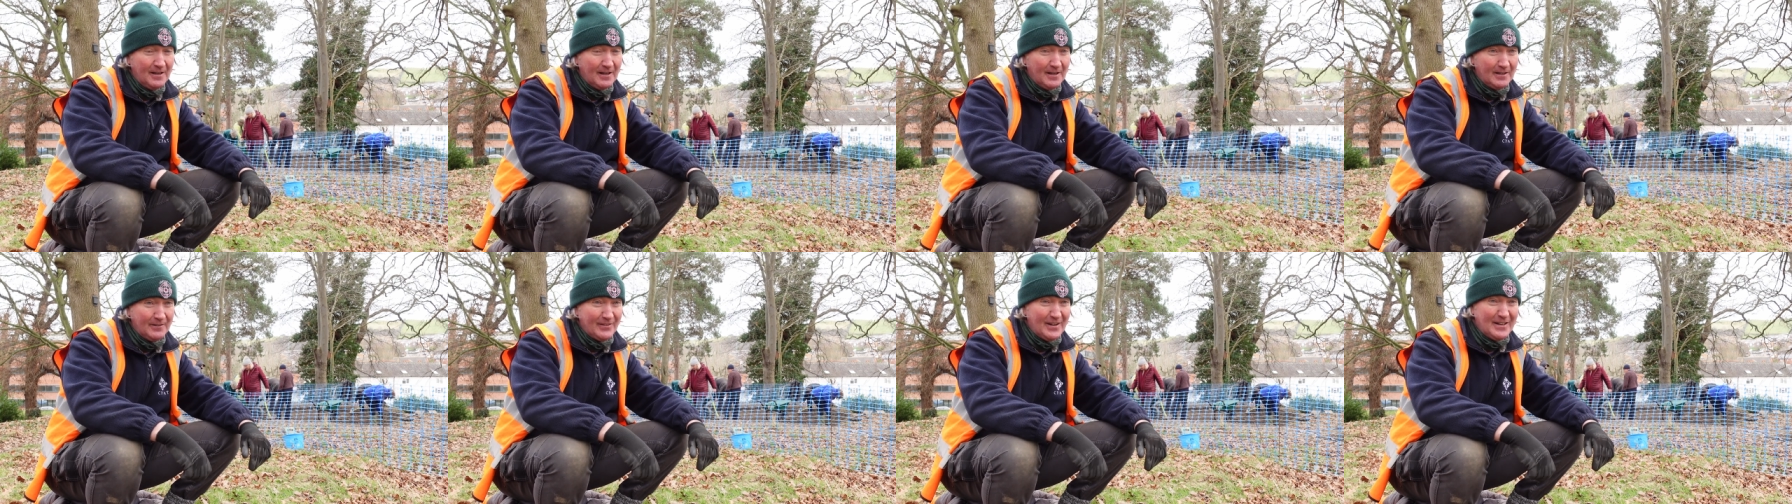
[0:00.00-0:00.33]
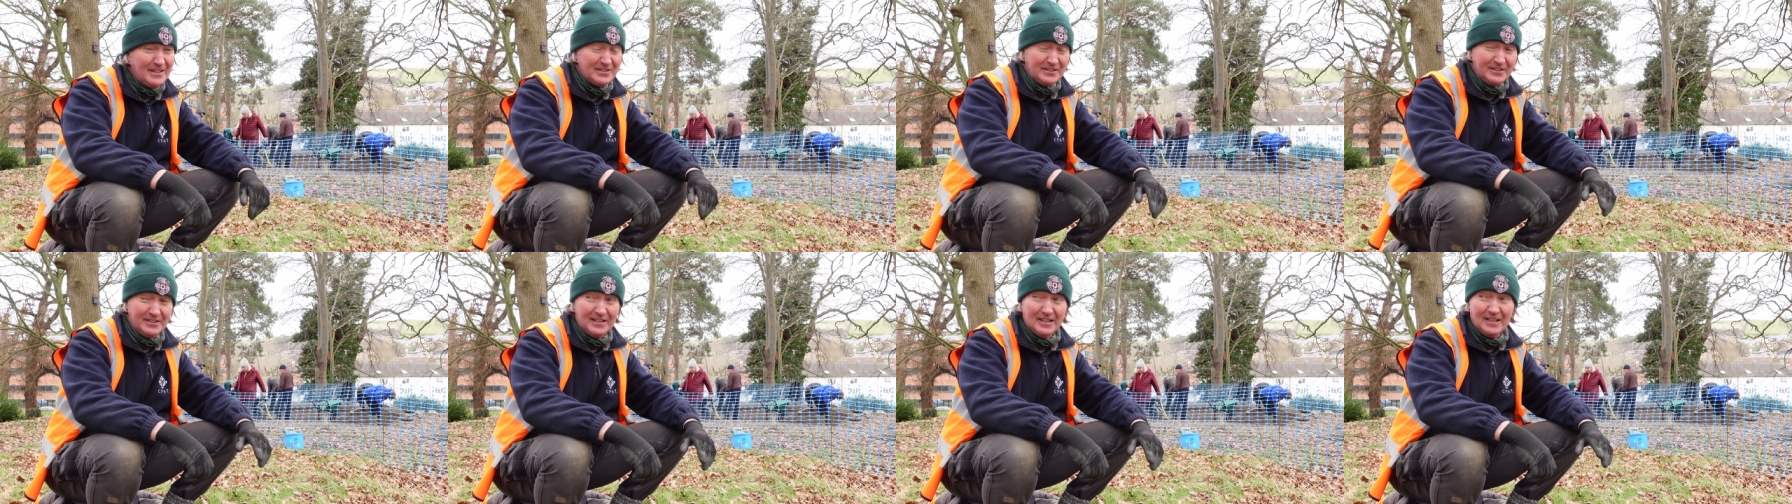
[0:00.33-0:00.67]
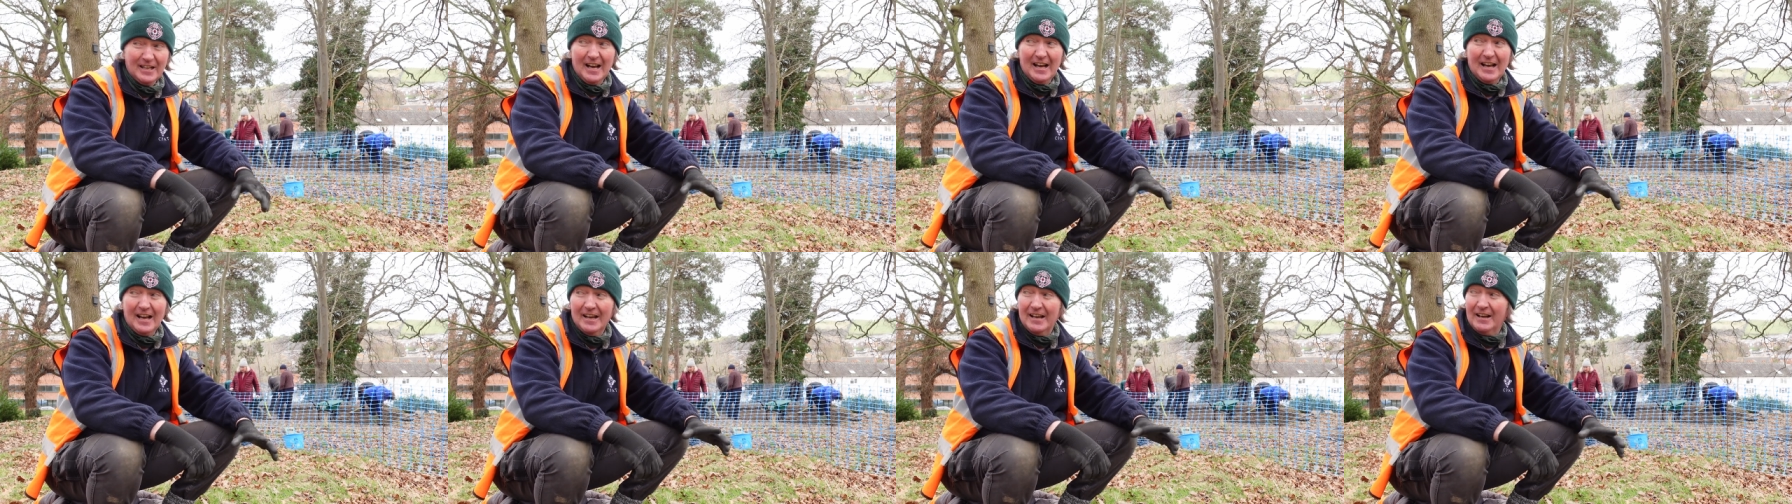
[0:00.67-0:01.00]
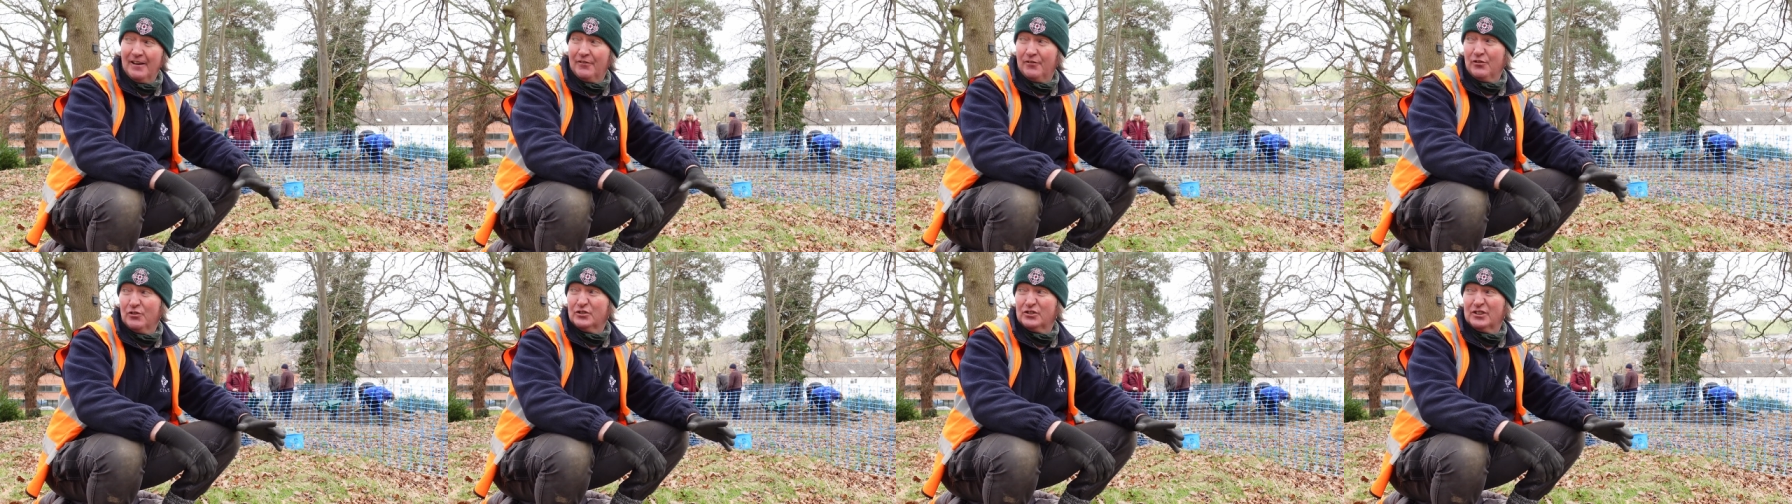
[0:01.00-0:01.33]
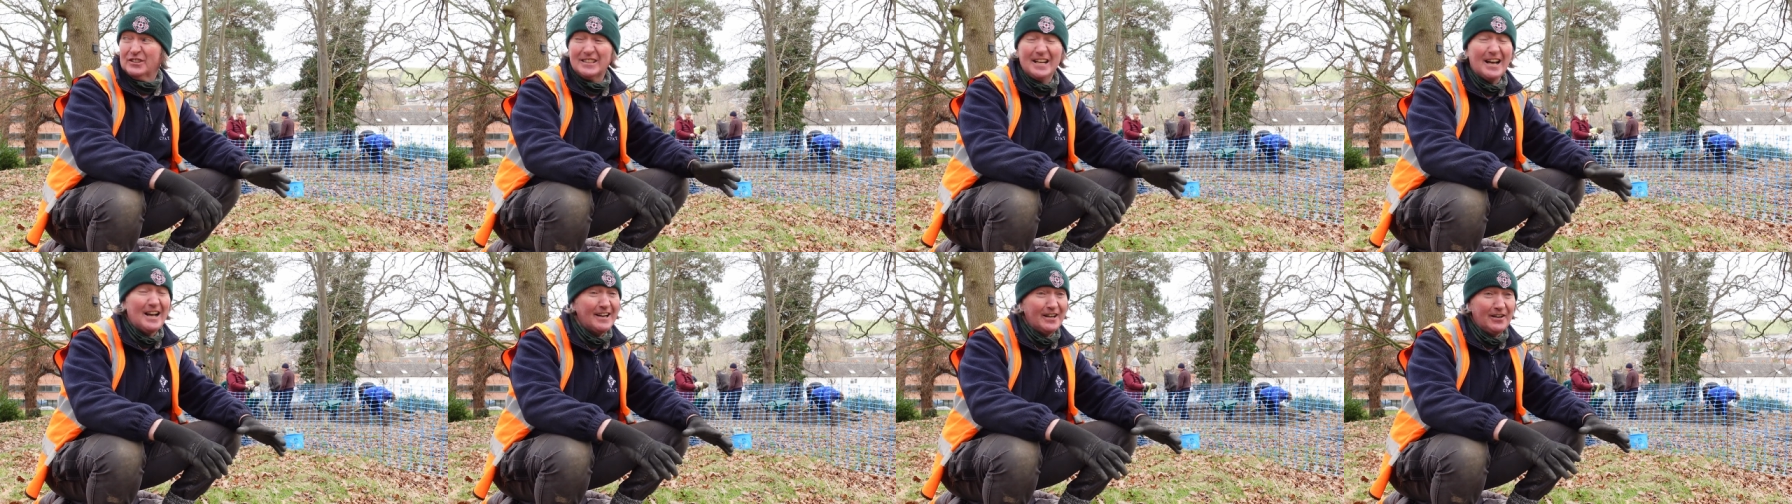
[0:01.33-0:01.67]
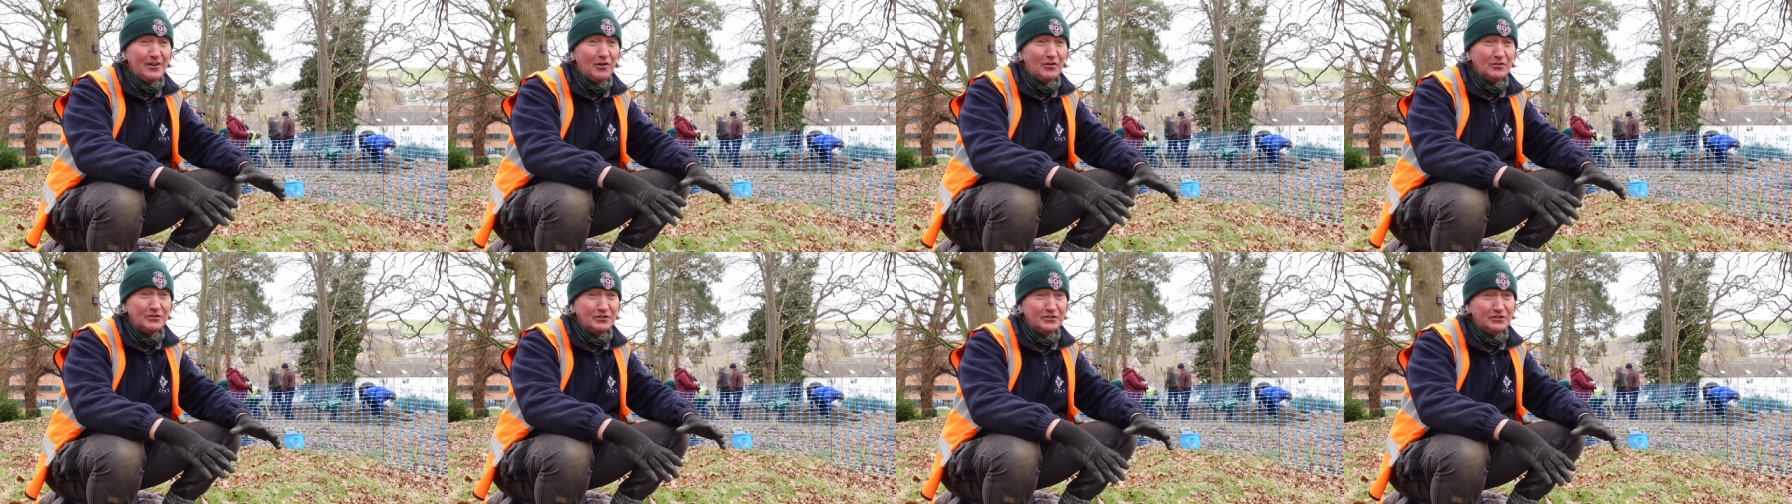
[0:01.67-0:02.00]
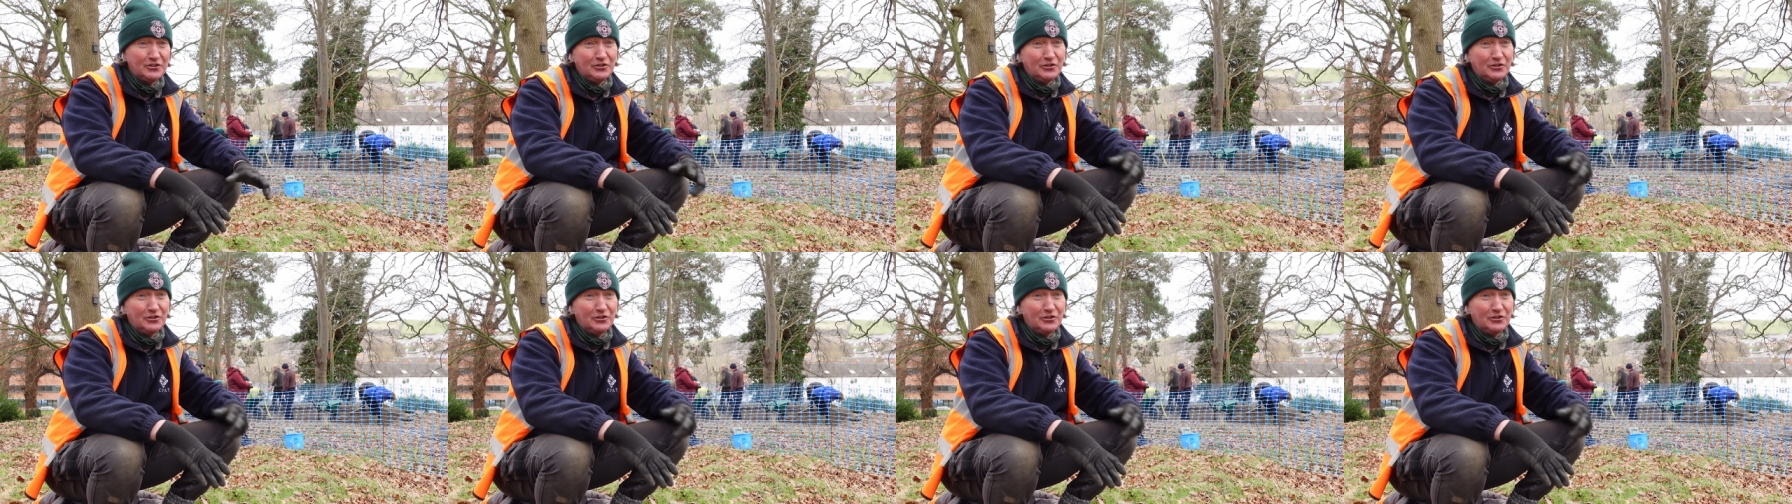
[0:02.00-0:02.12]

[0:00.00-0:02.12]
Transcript: And actually, if us as archaeologists